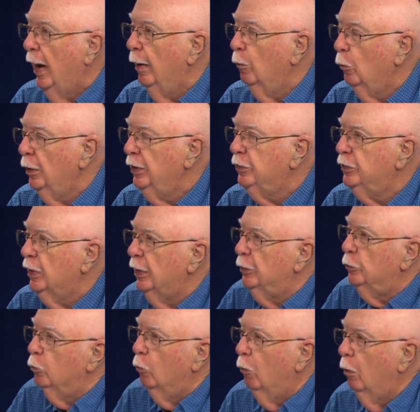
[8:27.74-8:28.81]
and we
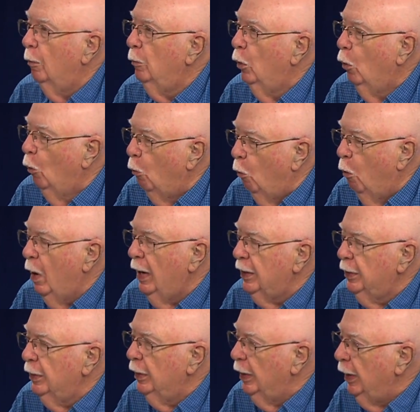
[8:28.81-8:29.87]
said to him,
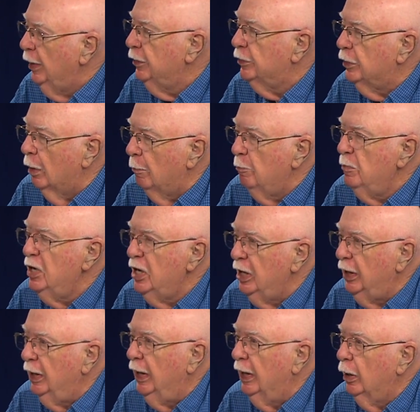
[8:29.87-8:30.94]
What is the
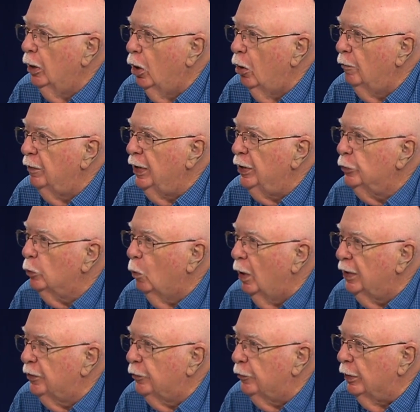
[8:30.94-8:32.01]
meaning of a
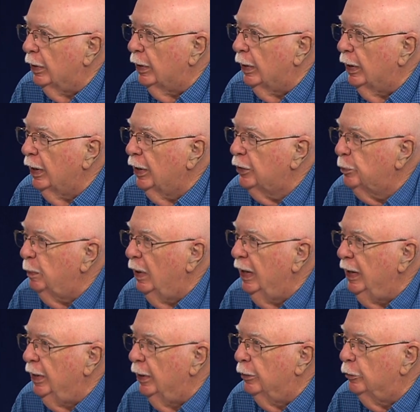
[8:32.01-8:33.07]
swastika?
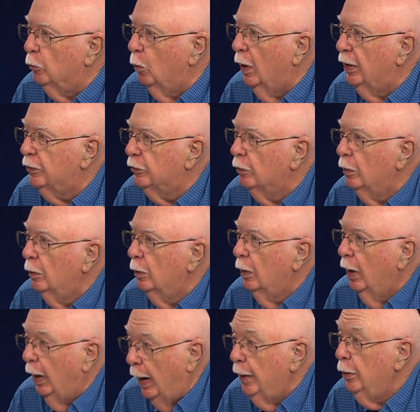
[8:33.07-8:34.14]
Explain it to us.
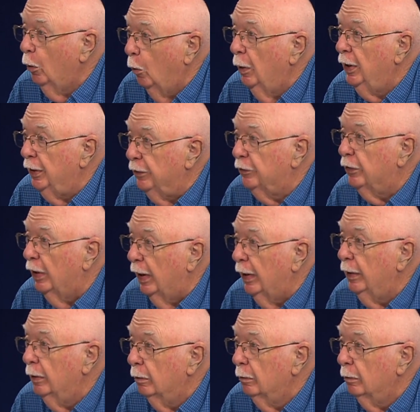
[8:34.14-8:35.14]
I know what he'd say.